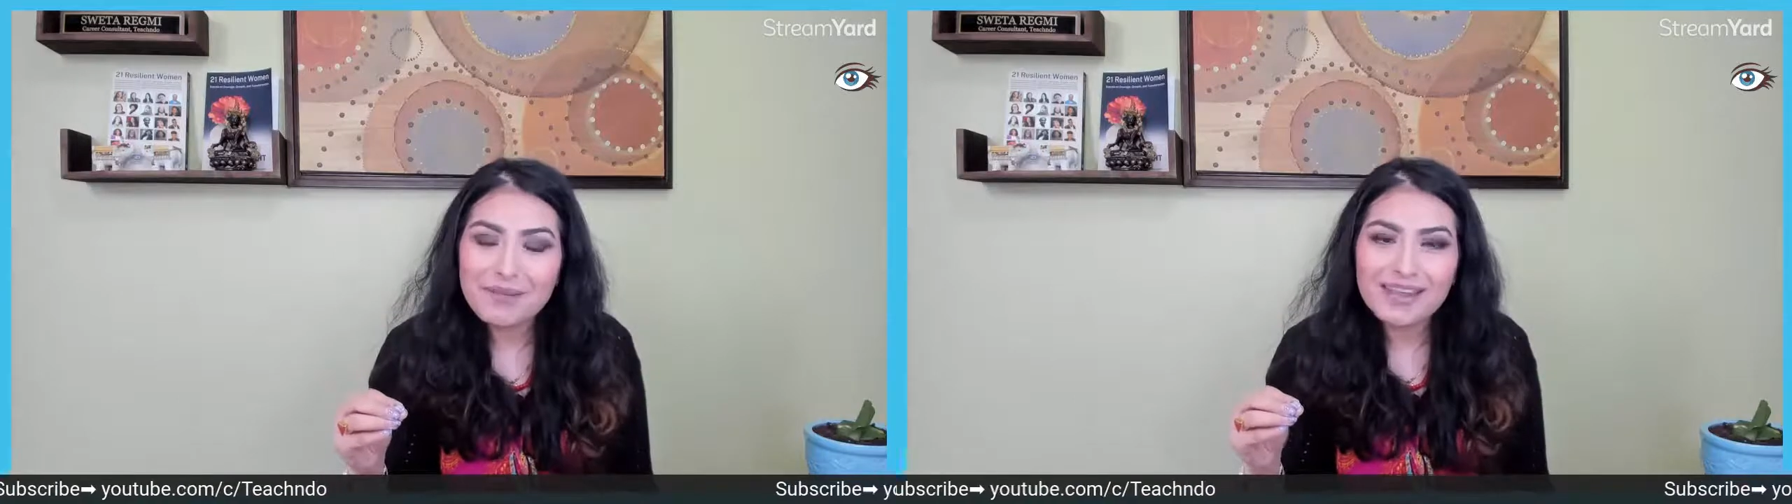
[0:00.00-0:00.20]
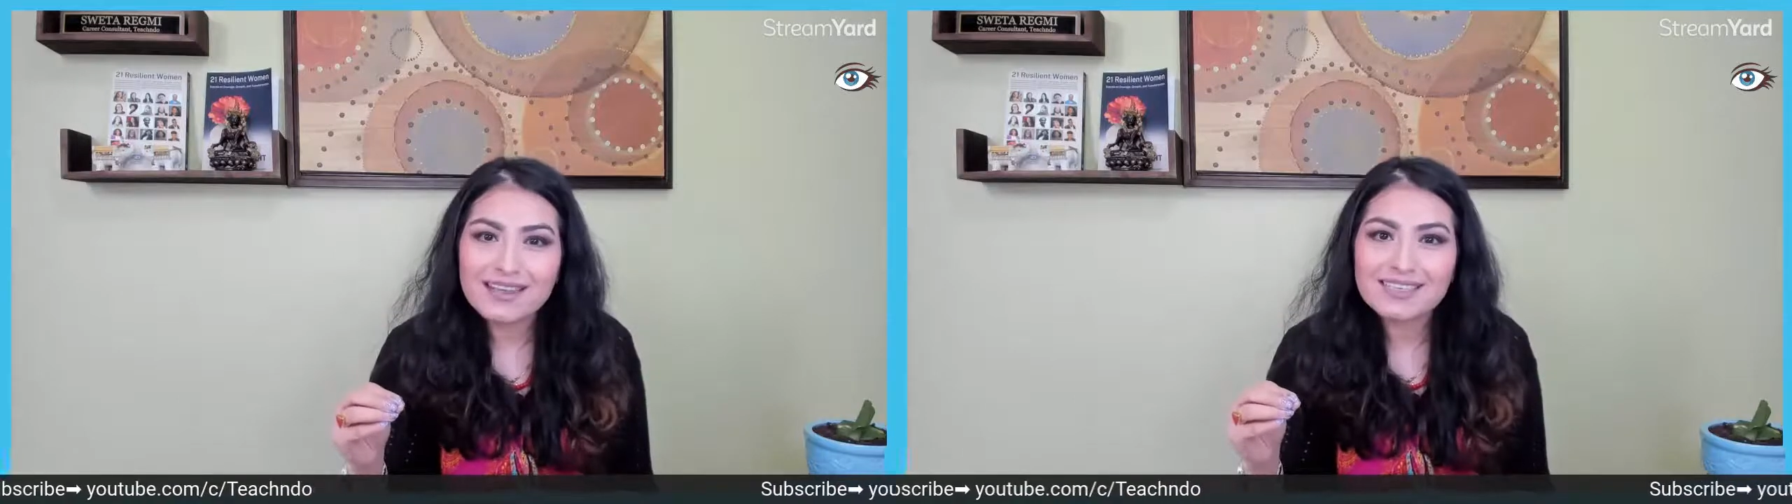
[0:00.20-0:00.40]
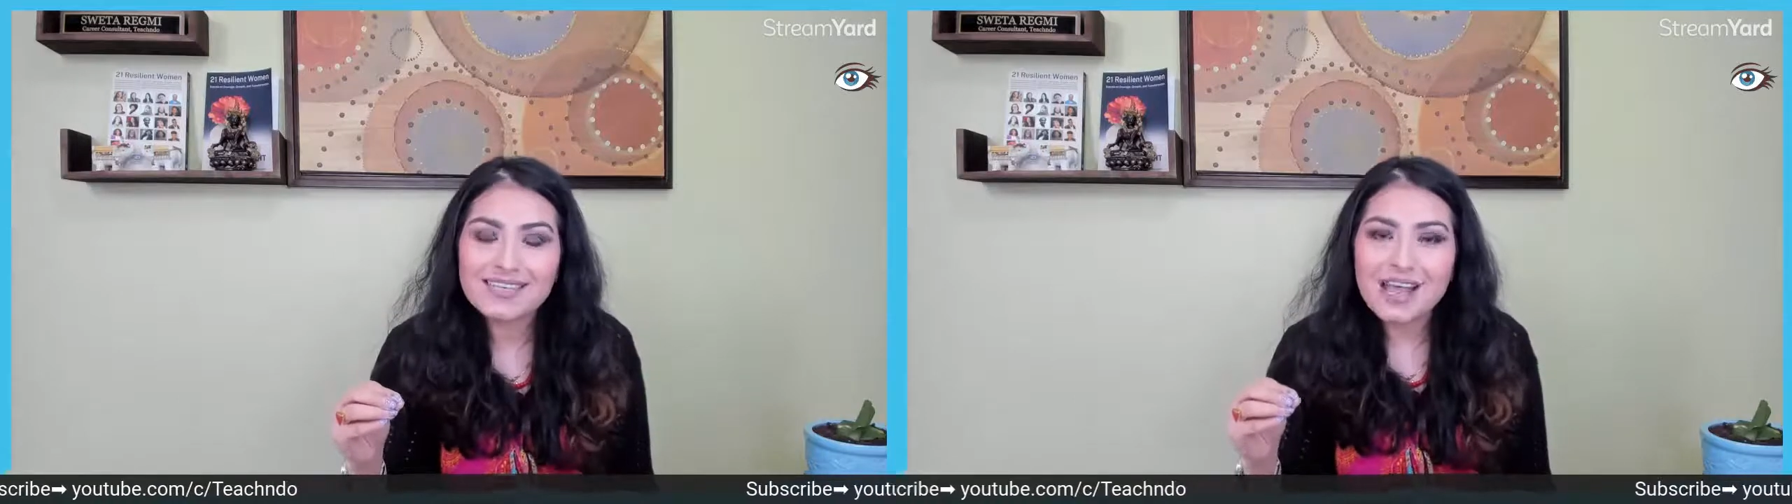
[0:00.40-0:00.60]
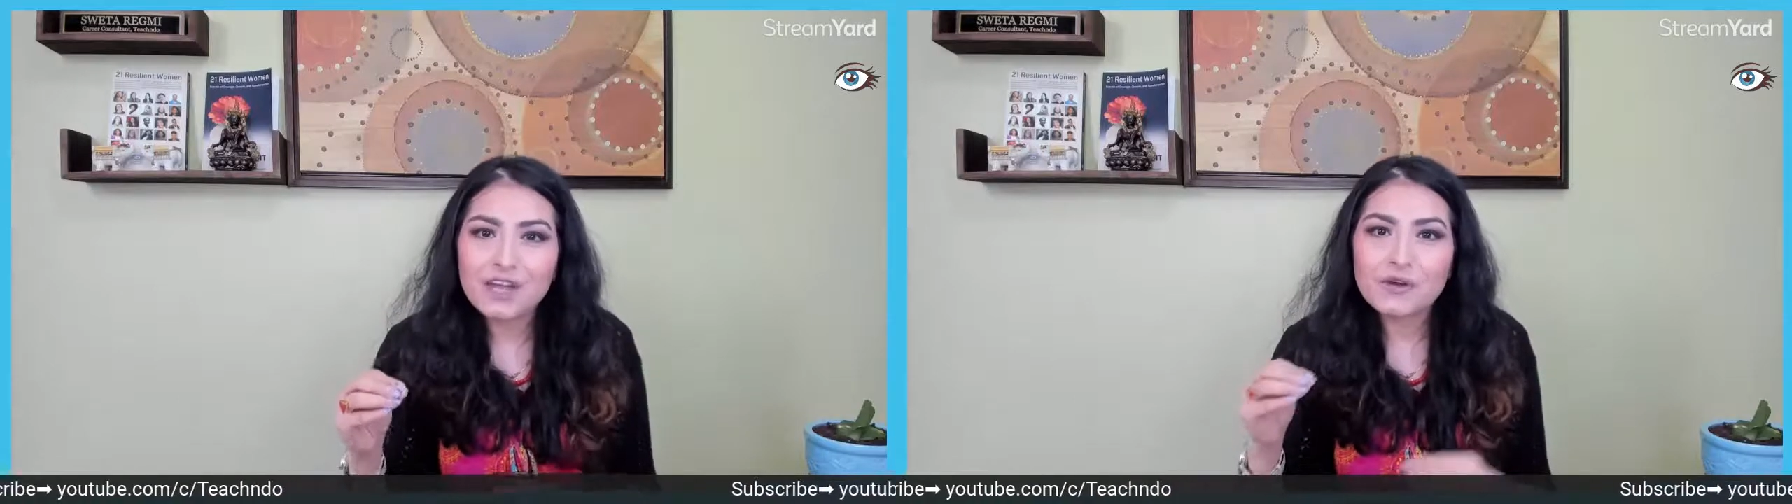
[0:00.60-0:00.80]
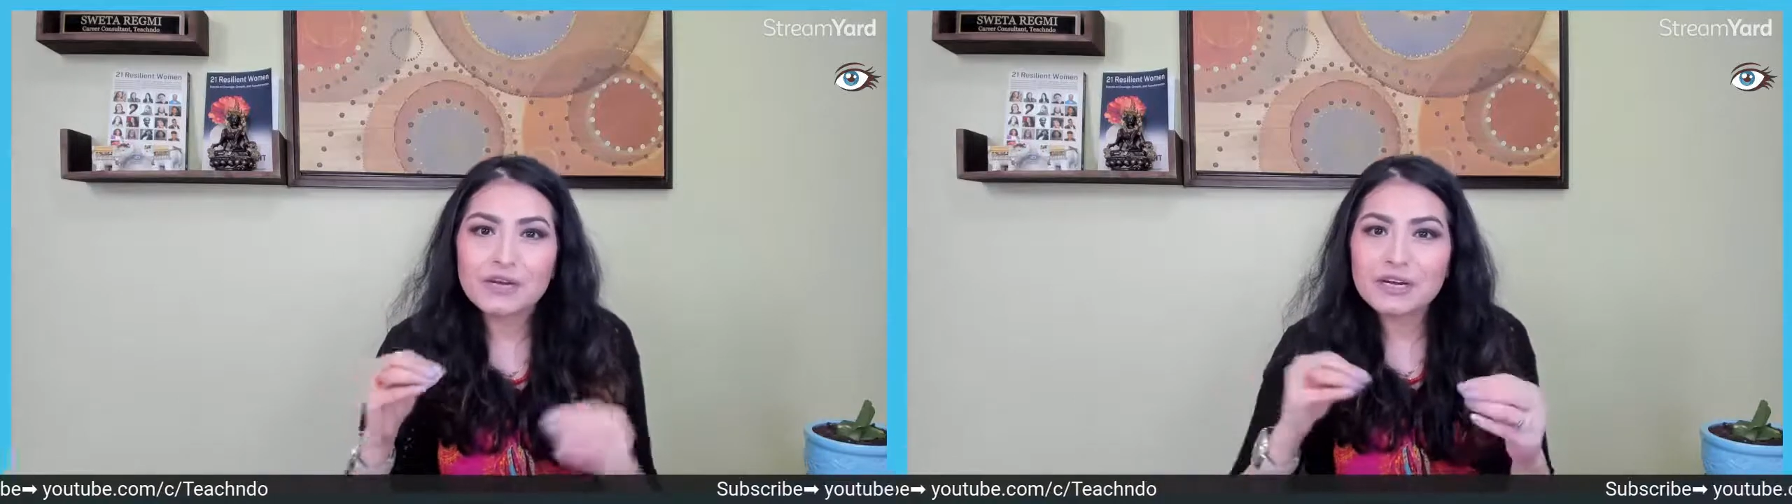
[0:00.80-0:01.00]
because
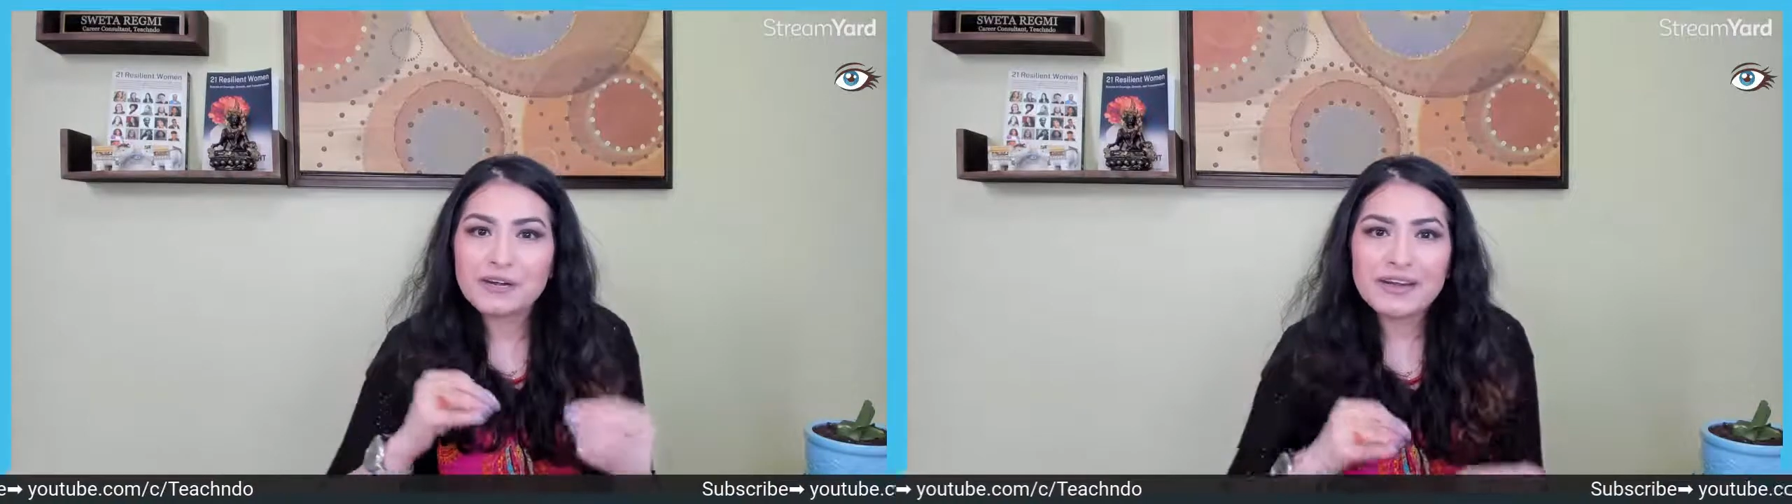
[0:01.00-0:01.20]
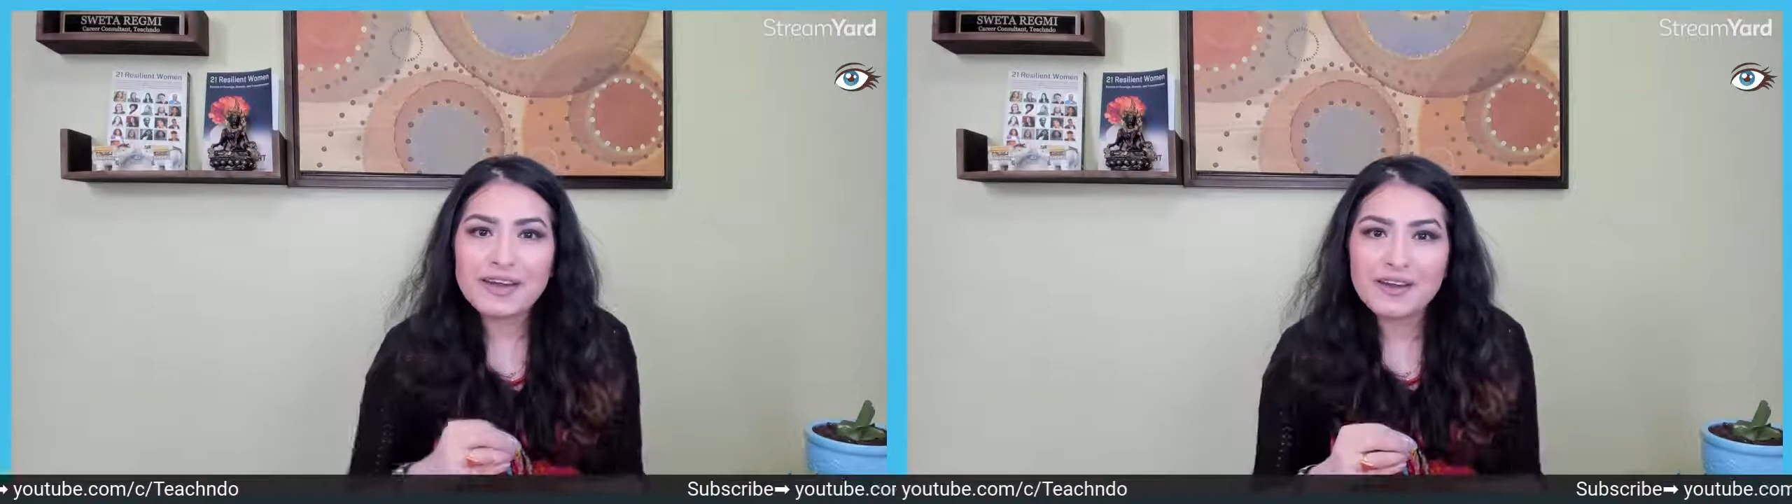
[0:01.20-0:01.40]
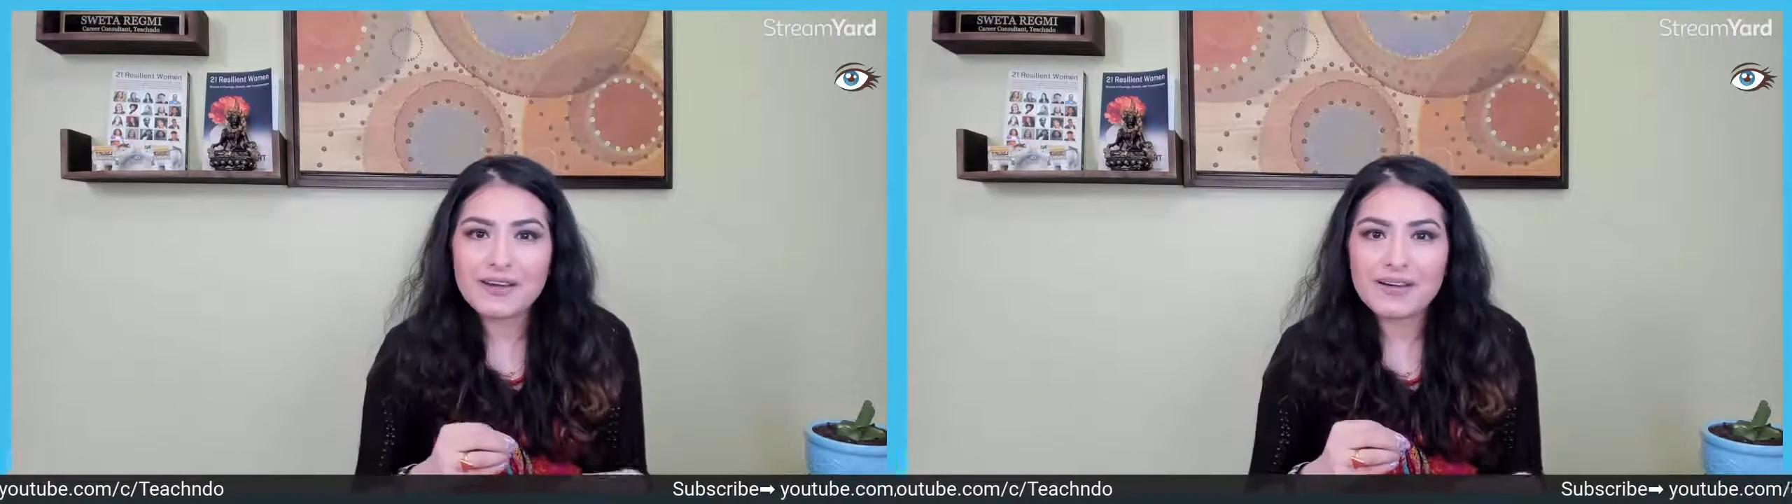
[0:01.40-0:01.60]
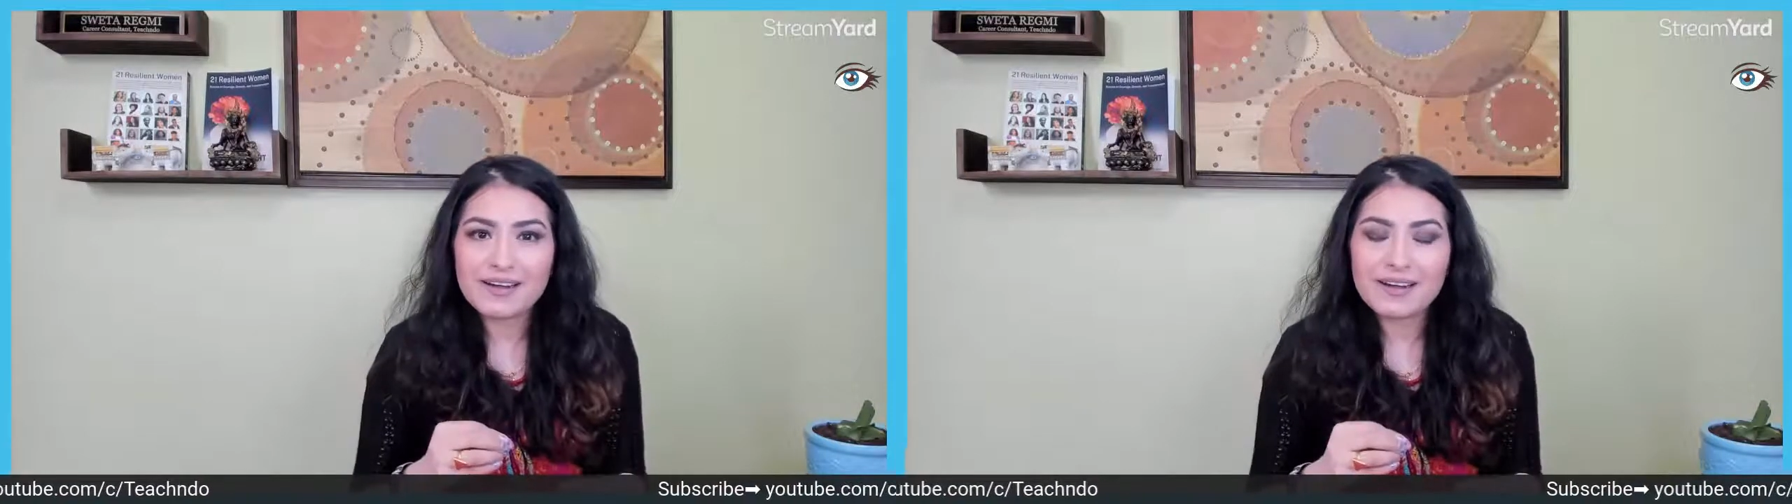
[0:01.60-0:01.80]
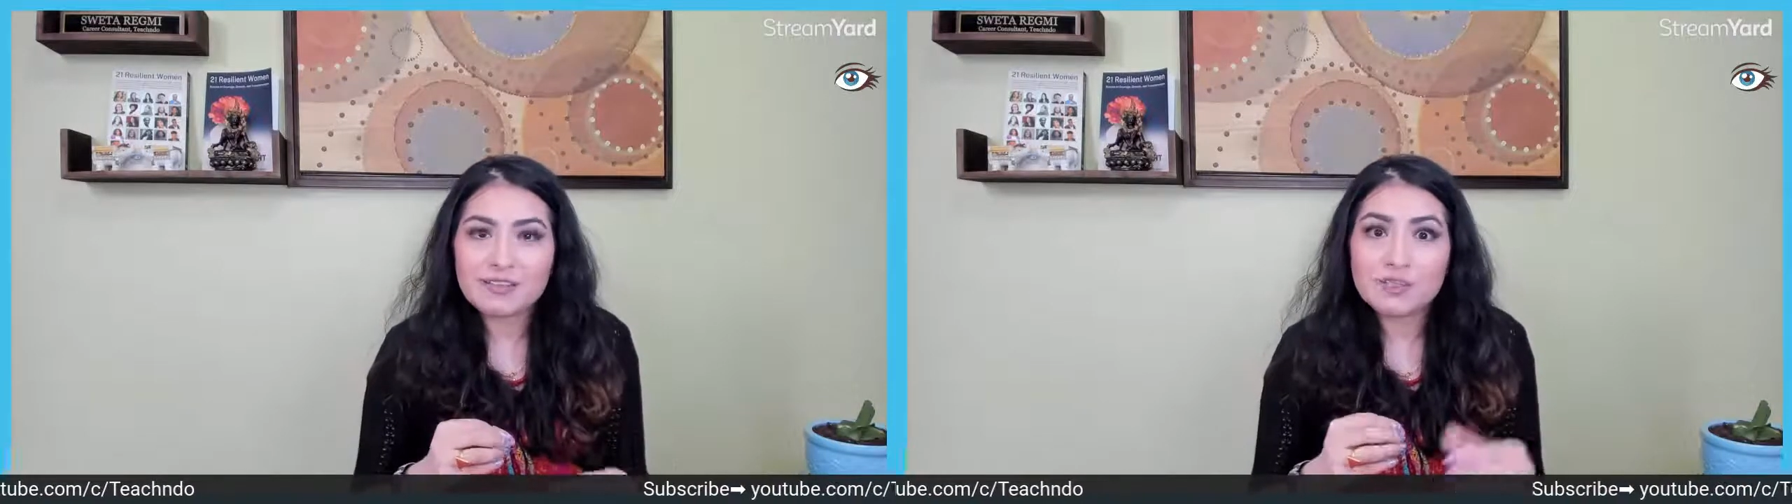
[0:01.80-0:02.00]
your
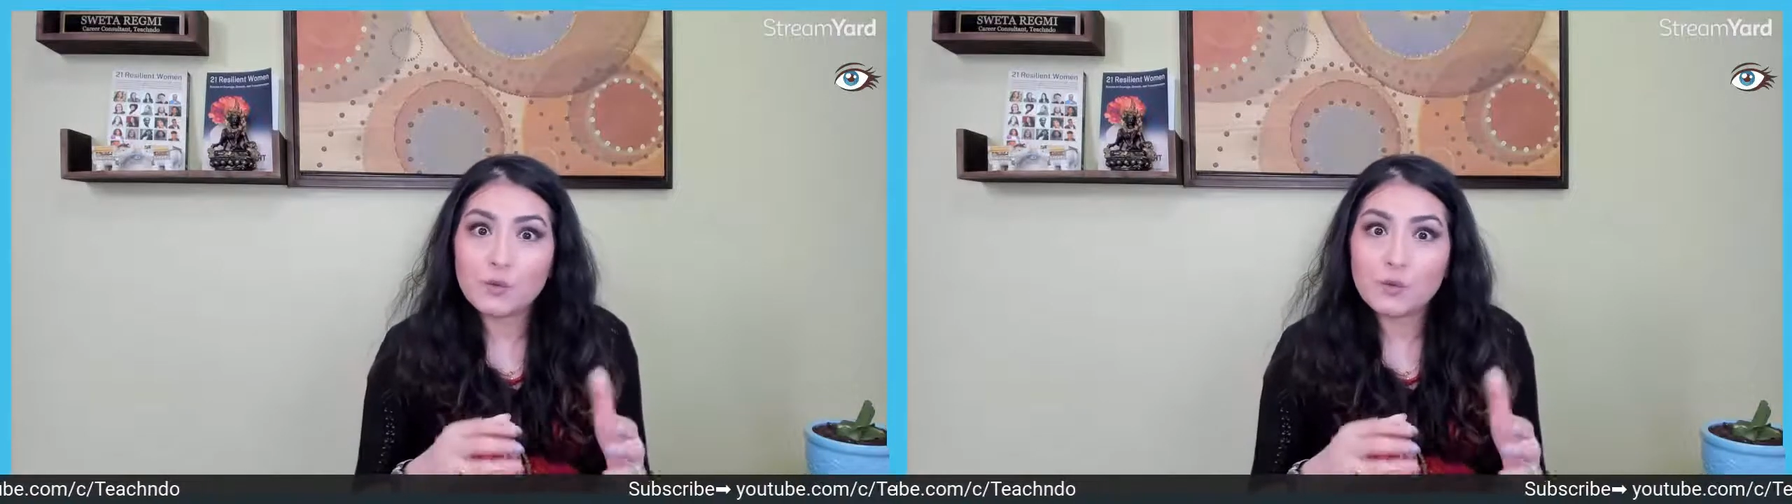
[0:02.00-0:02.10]
career,